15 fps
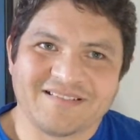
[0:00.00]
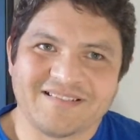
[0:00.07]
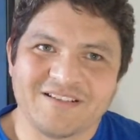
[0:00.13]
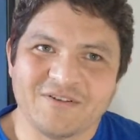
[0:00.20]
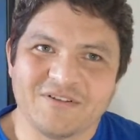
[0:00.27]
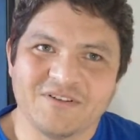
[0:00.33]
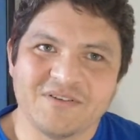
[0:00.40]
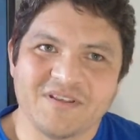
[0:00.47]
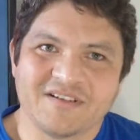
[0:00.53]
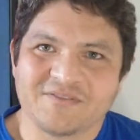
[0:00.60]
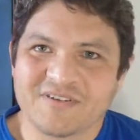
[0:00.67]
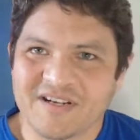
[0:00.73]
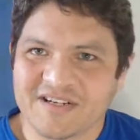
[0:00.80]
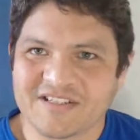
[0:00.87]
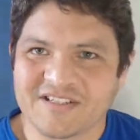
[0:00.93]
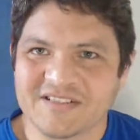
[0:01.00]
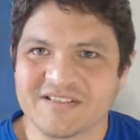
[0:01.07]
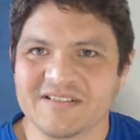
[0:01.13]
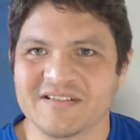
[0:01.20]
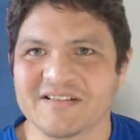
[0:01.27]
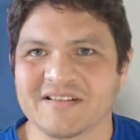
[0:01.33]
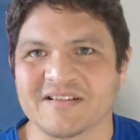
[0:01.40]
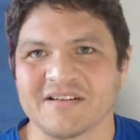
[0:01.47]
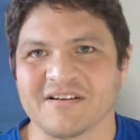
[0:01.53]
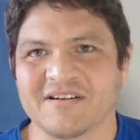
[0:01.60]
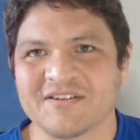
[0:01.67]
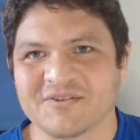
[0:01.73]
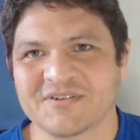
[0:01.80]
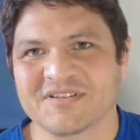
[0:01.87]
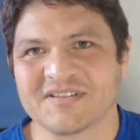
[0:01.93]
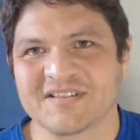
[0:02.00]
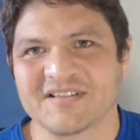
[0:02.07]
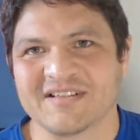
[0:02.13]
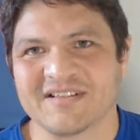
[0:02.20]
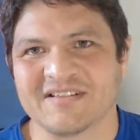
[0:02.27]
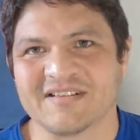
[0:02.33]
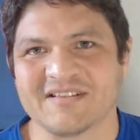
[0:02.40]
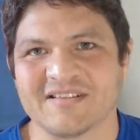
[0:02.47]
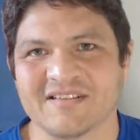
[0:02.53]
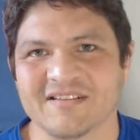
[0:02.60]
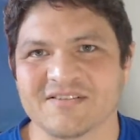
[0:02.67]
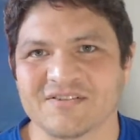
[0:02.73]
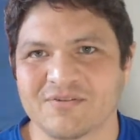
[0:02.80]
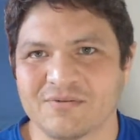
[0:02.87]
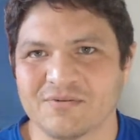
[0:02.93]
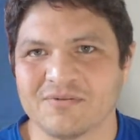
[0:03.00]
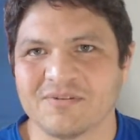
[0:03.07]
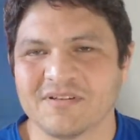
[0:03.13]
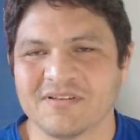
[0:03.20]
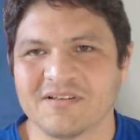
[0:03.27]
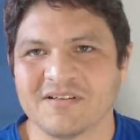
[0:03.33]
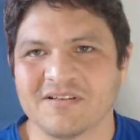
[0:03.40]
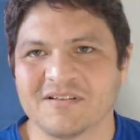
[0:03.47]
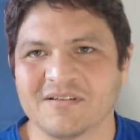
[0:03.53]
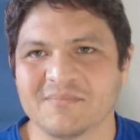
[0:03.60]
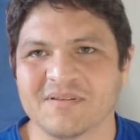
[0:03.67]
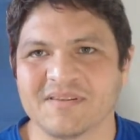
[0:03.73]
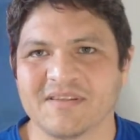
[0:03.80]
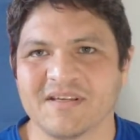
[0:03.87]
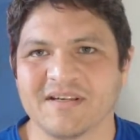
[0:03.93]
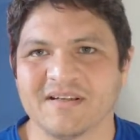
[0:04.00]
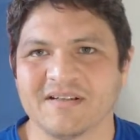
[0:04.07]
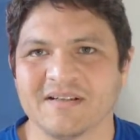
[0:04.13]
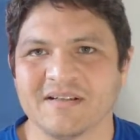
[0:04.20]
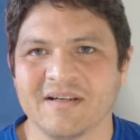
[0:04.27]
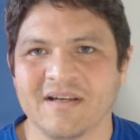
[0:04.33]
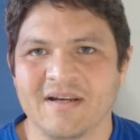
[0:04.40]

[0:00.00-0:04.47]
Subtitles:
you do the introduction, and then they're interested, and they think it's cool and all, but then